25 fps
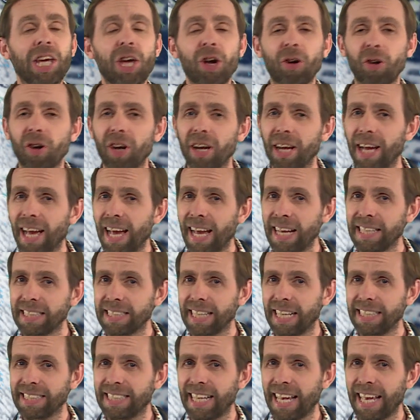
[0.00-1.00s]
Kia ora,
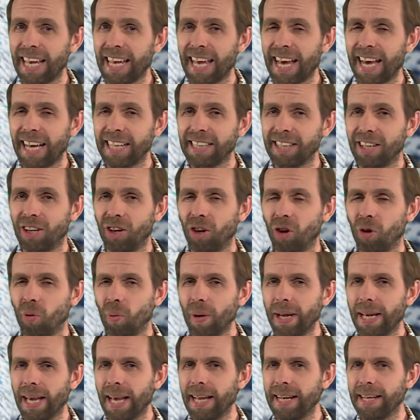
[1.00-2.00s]
Anzac Day and the long
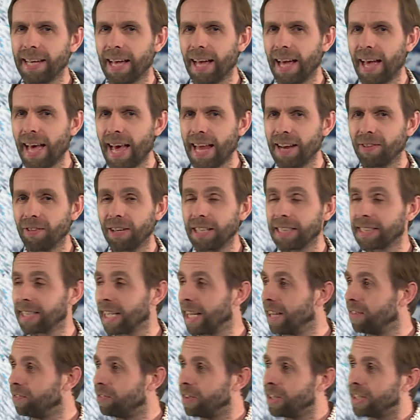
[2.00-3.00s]
weekend ahead of us,
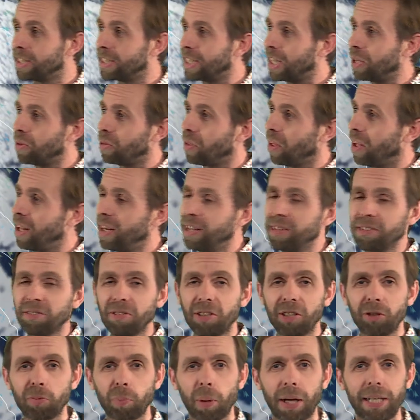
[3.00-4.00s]
and for the South Island
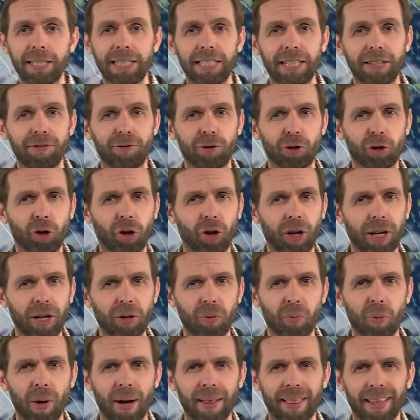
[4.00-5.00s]
there's plenty of
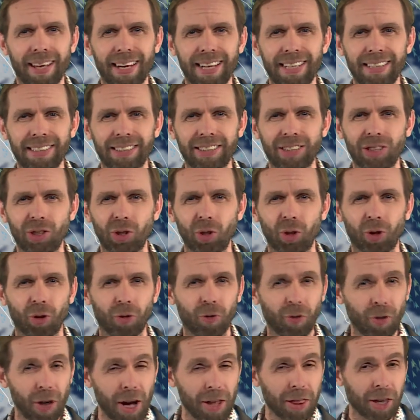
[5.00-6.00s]
dry weather in store.
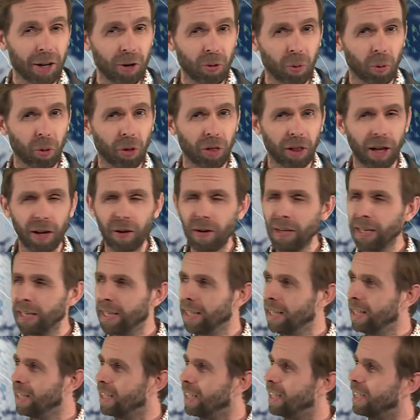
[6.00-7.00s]
Further north though,
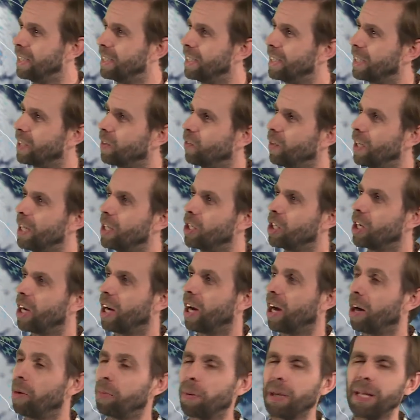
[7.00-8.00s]
it's this
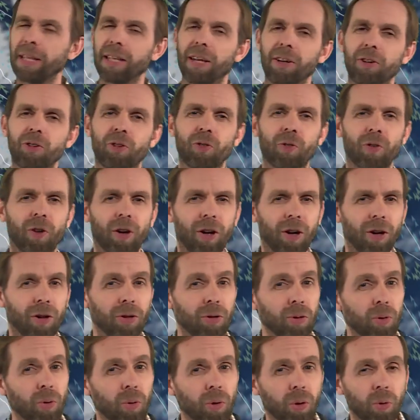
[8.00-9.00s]
feature up in those far
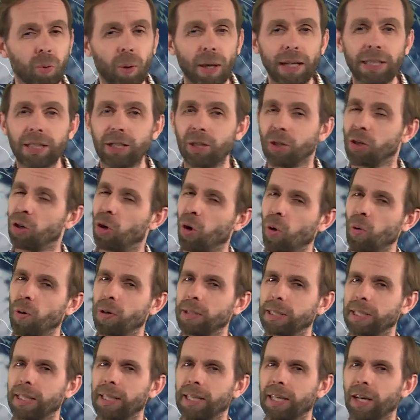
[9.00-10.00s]
northwestern
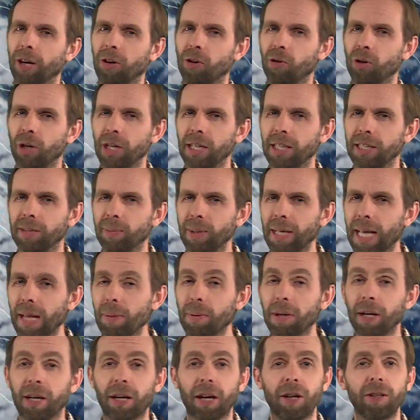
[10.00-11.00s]
corners of the country to be
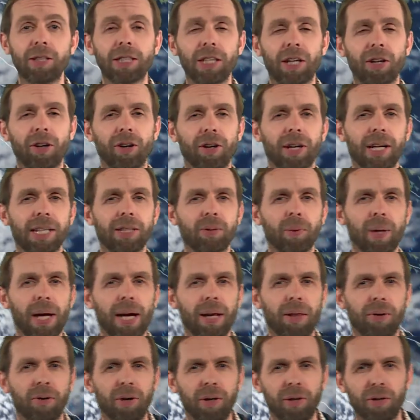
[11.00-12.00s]
keeping a close eye on as we
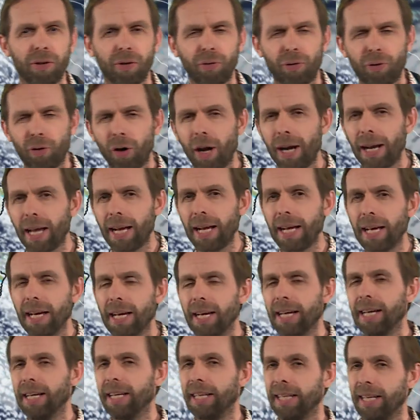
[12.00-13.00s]
head through into Friday
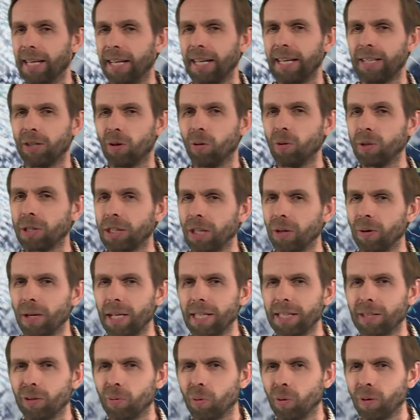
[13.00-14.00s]
and also
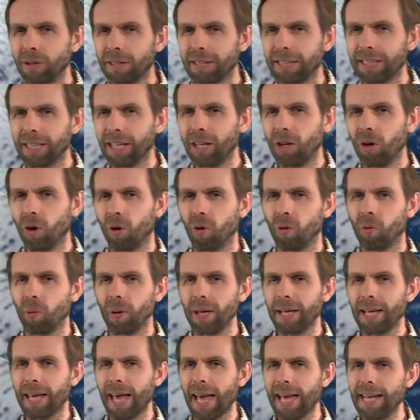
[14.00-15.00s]
in towards the long
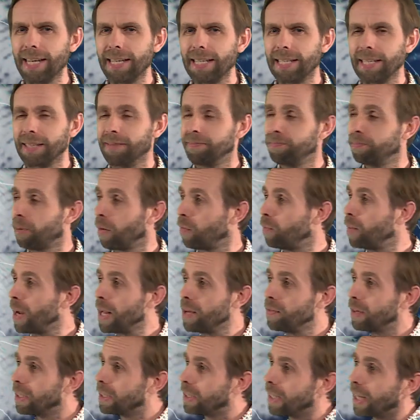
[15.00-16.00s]
weekend. But for
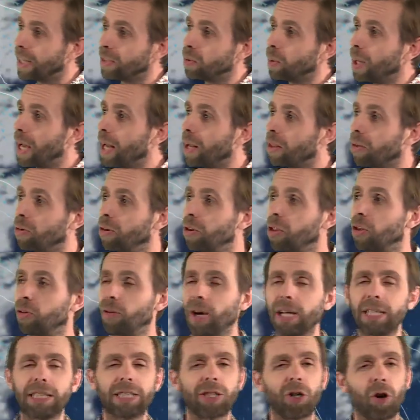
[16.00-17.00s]
many of us, as we head through the
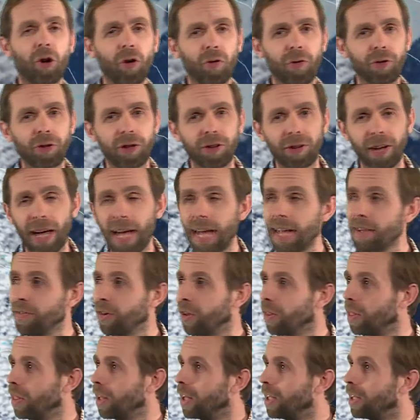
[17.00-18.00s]
rest of today,
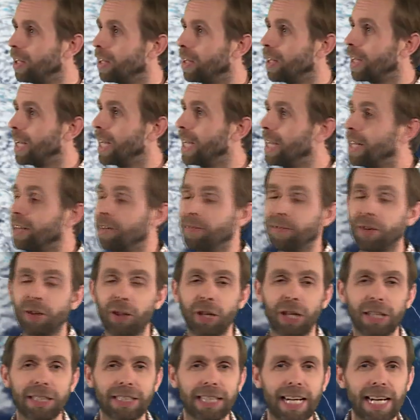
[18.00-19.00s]
for
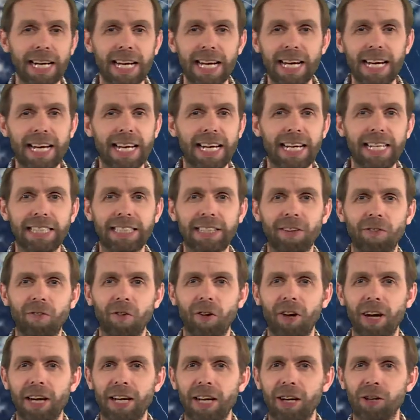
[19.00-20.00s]
Thursday it's a
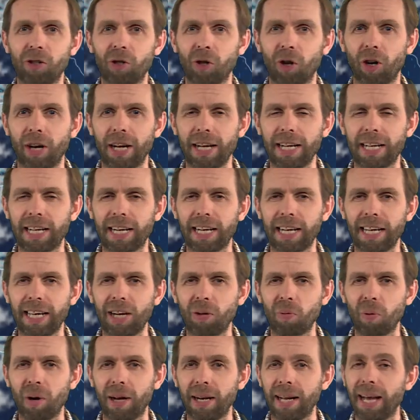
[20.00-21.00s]
fine, dry,
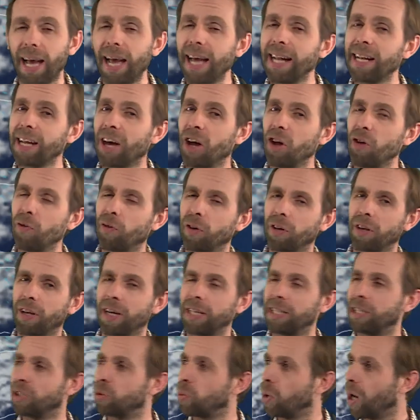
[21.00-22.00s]
clear one, and
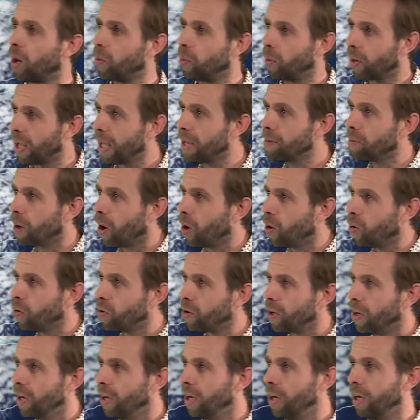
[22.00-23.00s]
overnight as well we'll keep
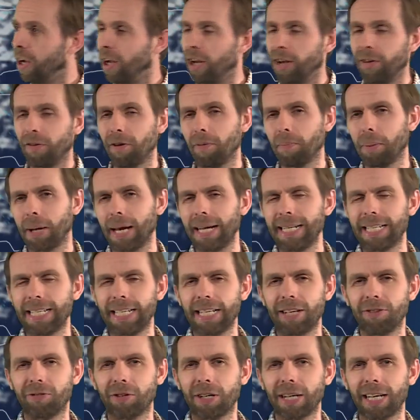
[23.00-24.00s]
hold of
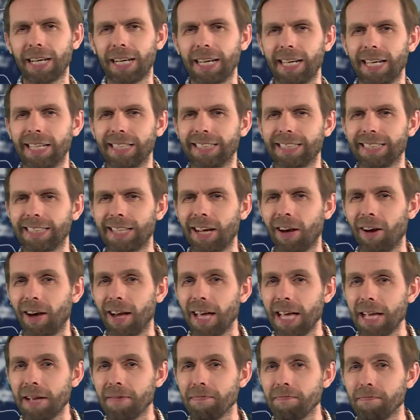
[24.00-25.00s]
plenty of clear
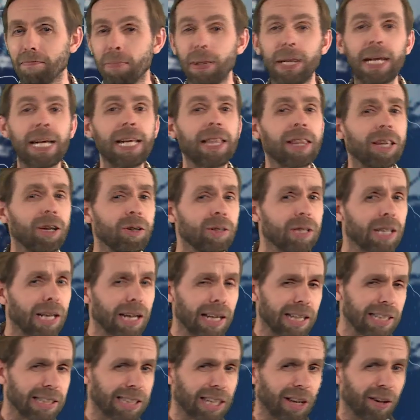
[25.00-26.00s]
sky. Beneath those
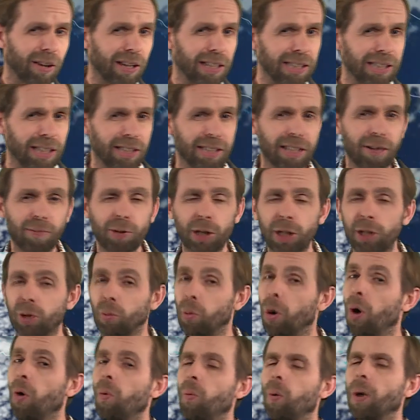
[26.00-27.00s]
clear skies, our
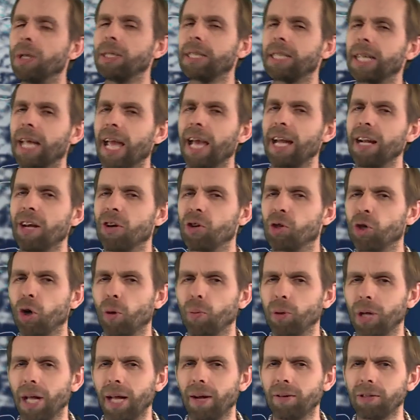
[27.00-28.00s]
temperatures will once again
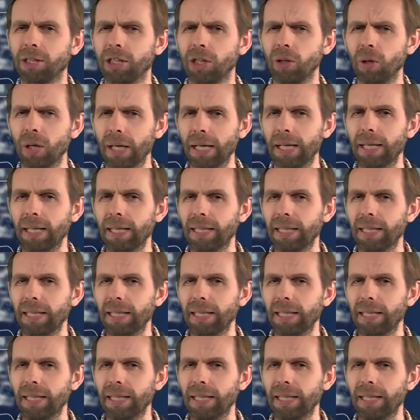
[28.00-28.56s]
drop down to